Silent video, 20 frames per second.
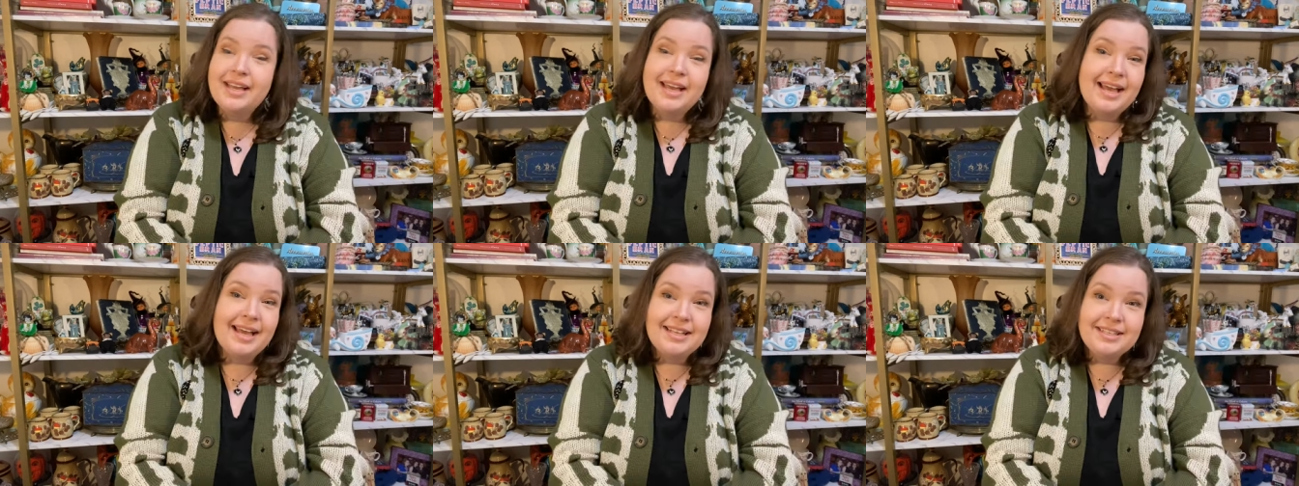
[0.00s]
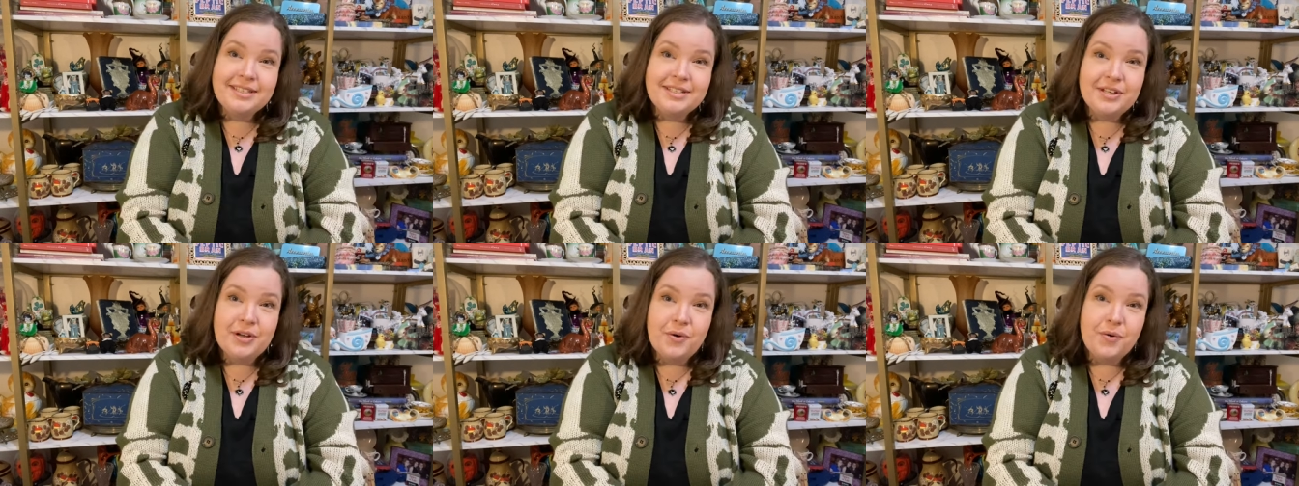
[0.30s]
And
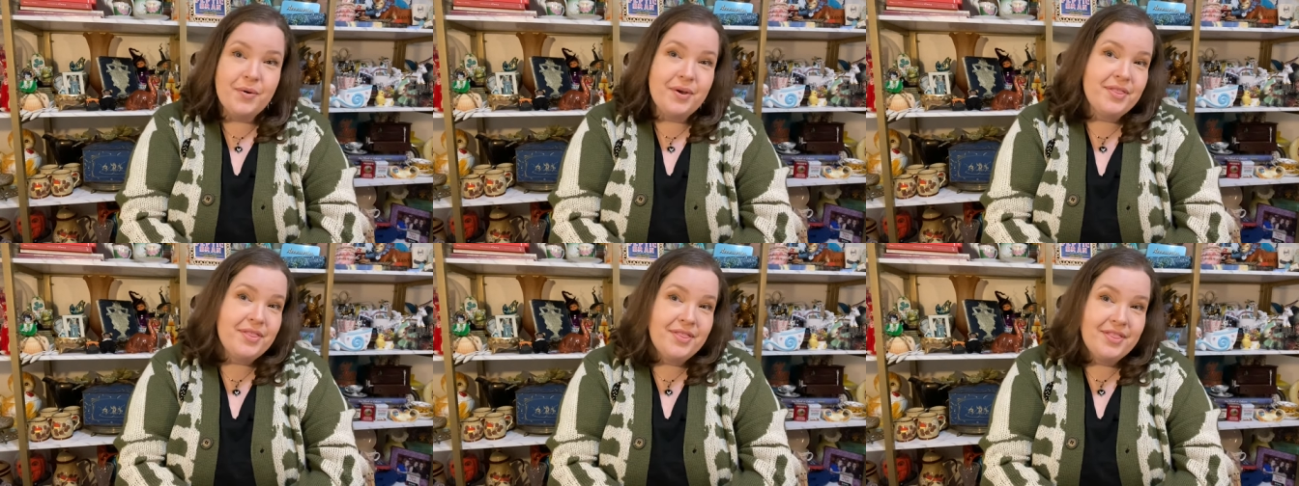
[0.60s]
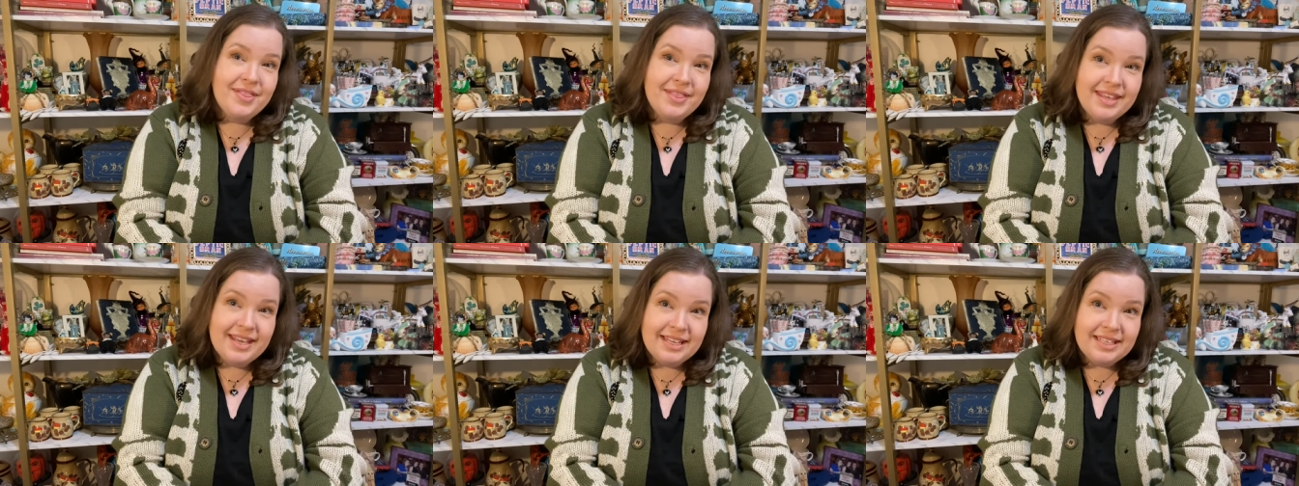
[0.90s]
so
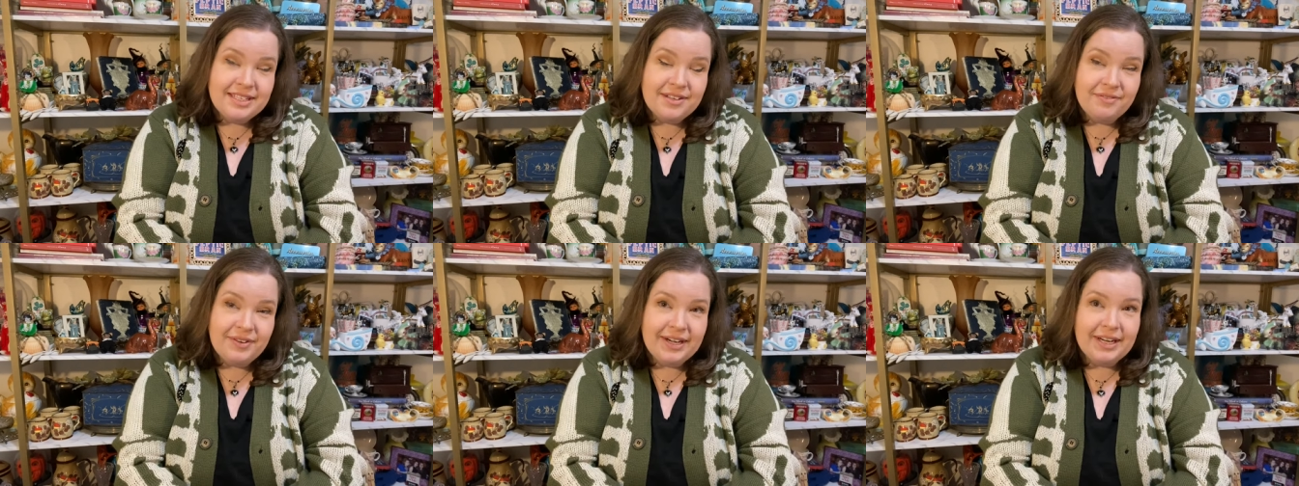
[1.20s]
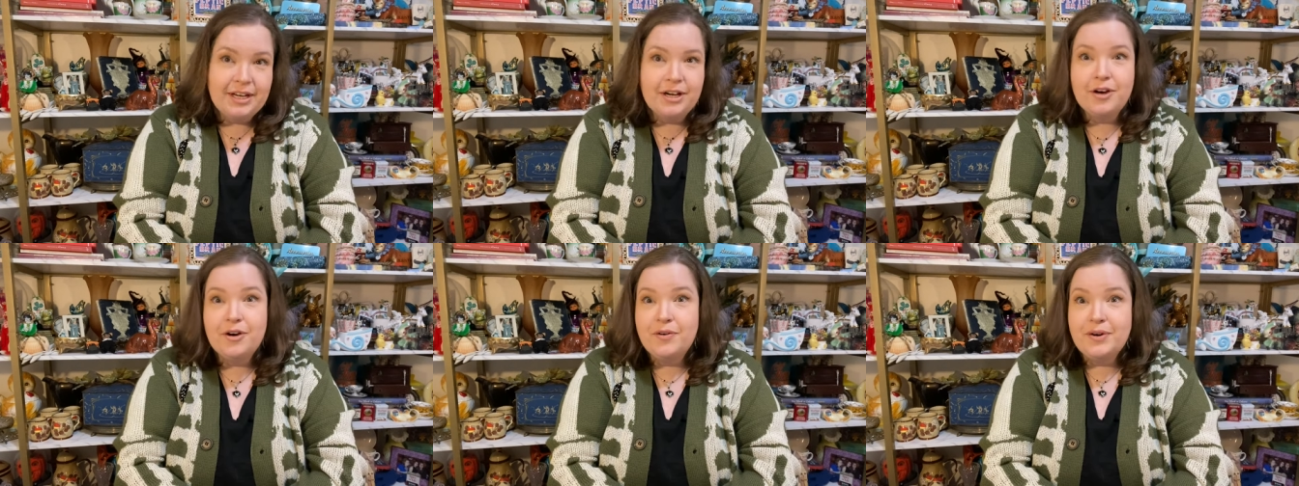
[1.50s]
this
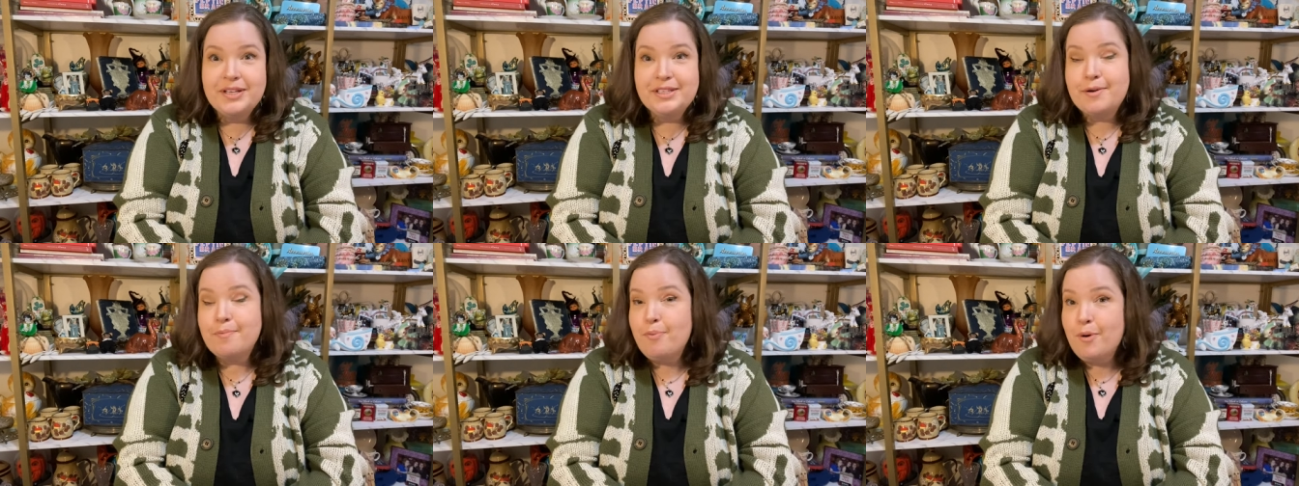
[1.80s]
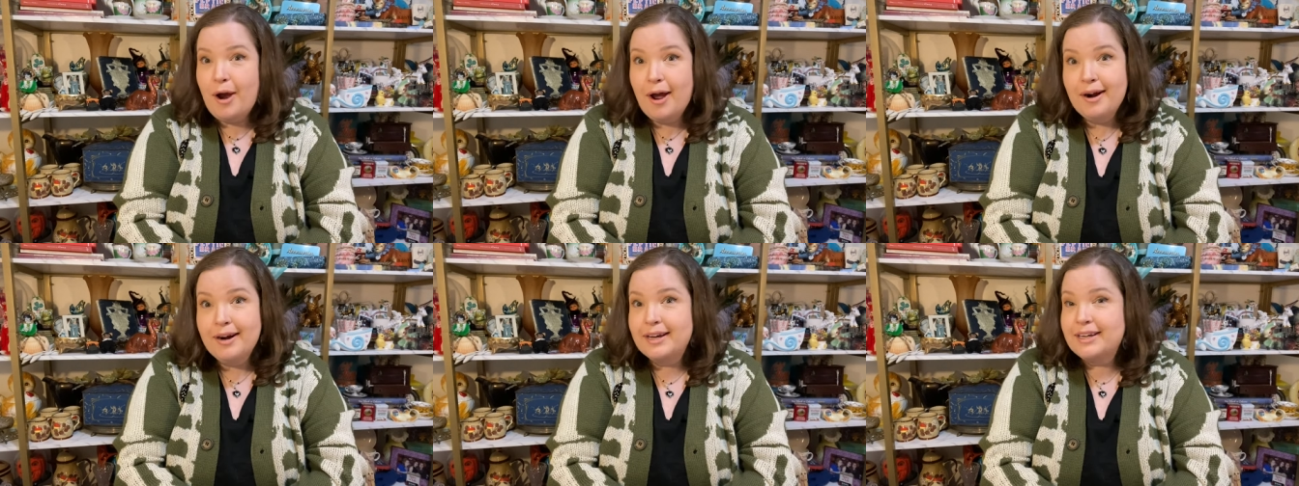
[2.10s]
video is a
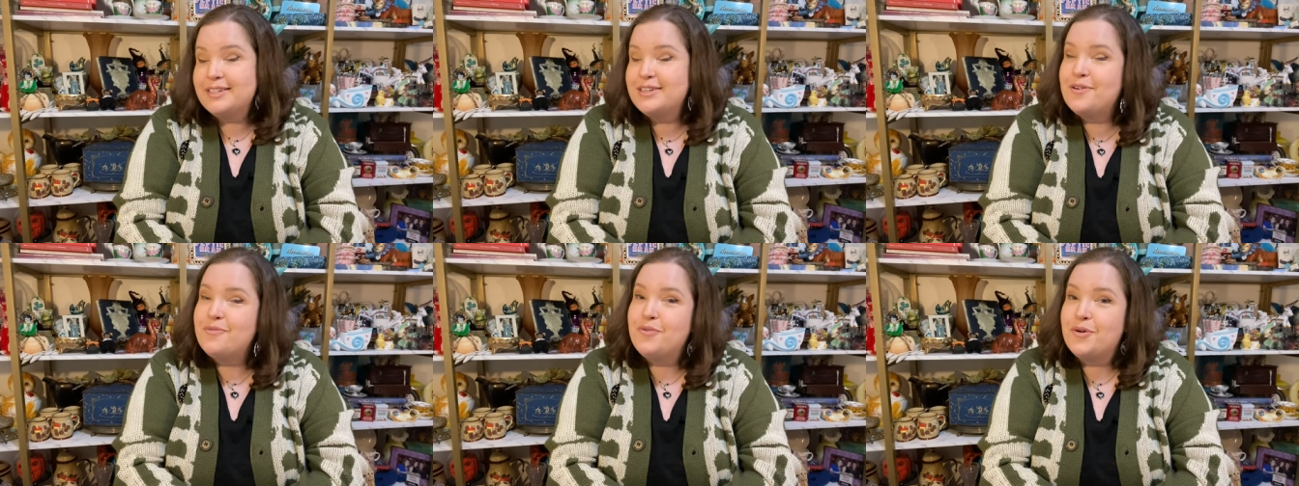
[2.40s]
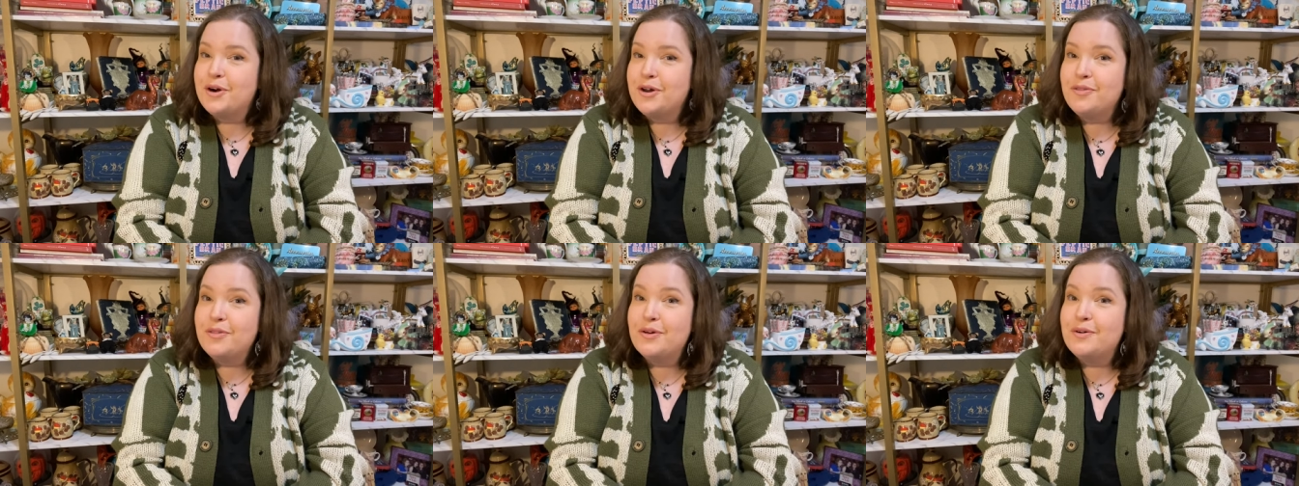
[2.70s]
product of one
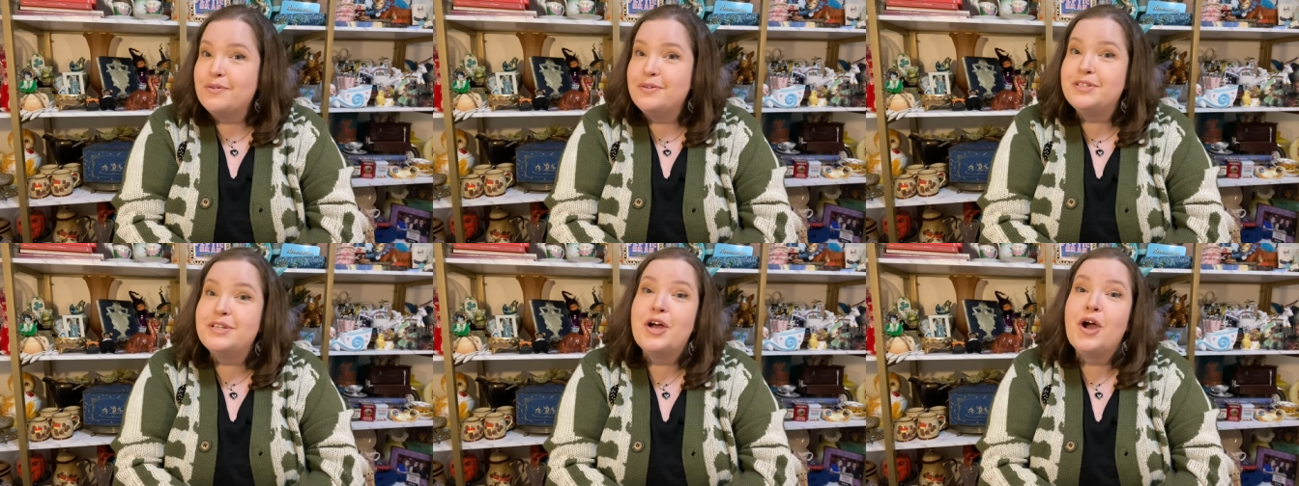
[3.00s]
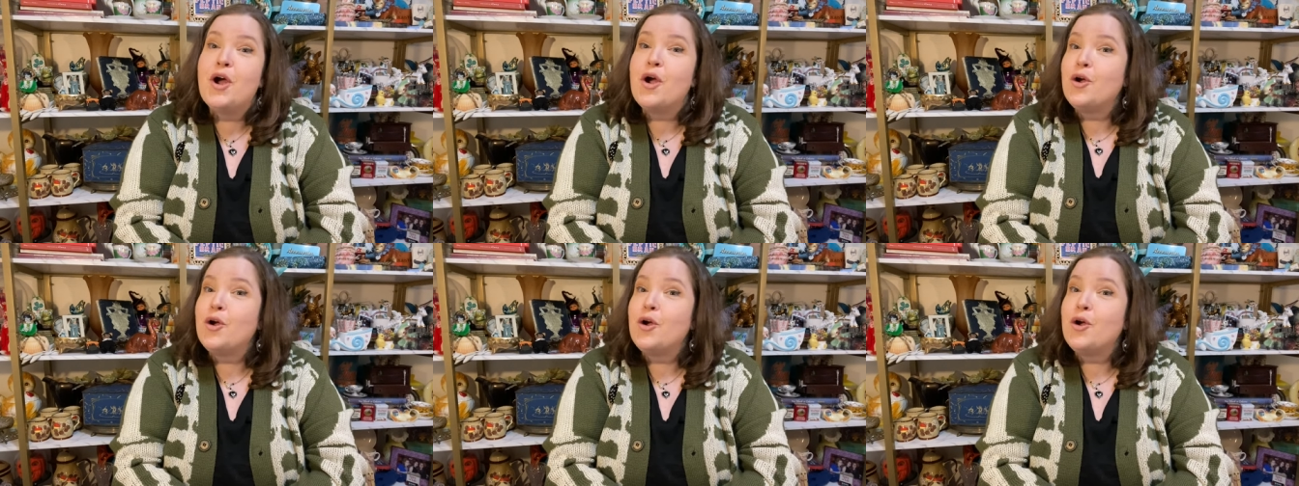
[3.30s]
of those